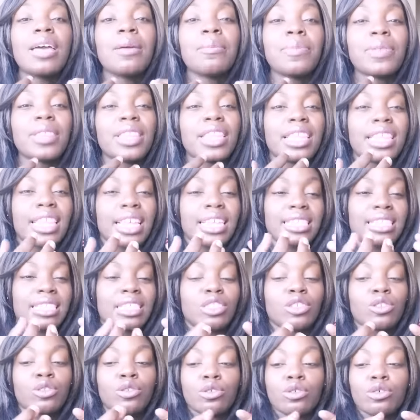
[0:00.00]
empathy, that
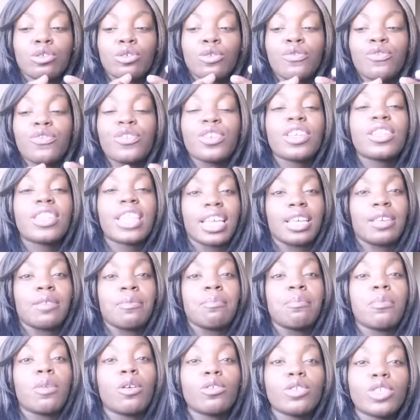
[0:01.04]
you feel that
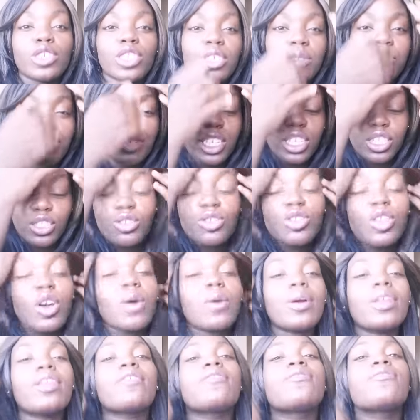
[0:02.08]
emotion, because you
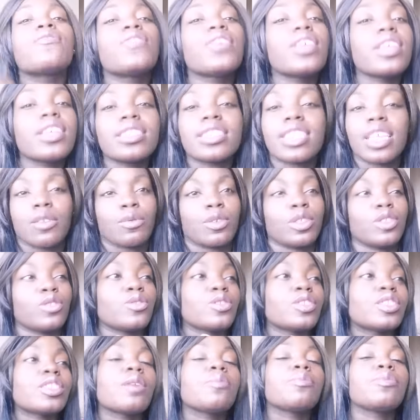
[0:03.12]
know what it feels like when
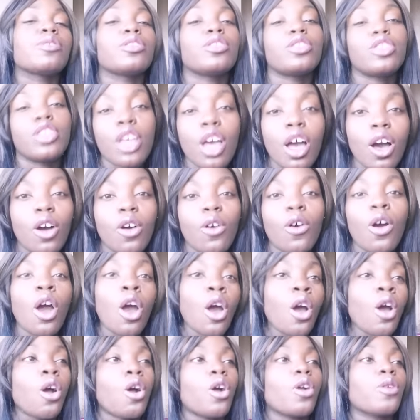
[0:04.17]
you stub your toe
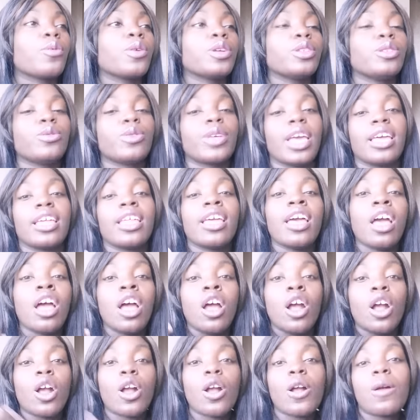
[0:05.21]
or when you get
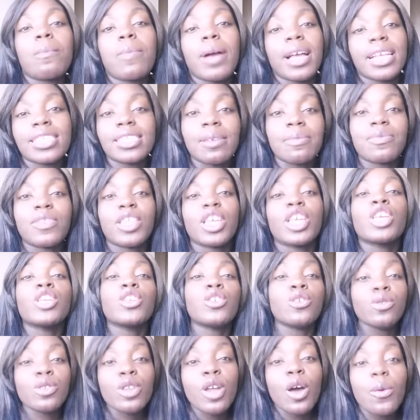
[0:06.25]
hurt by
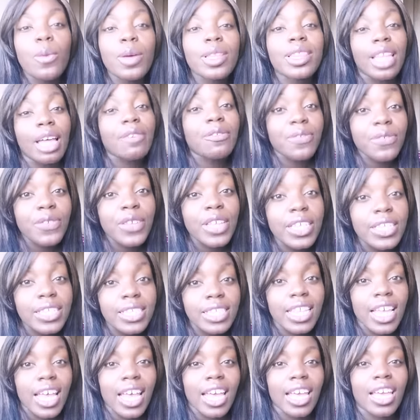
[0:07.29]
something. You know what that
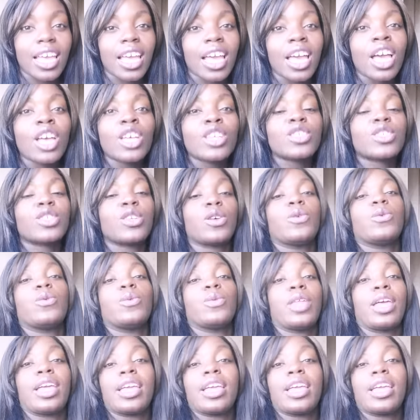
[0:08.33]
feels like. So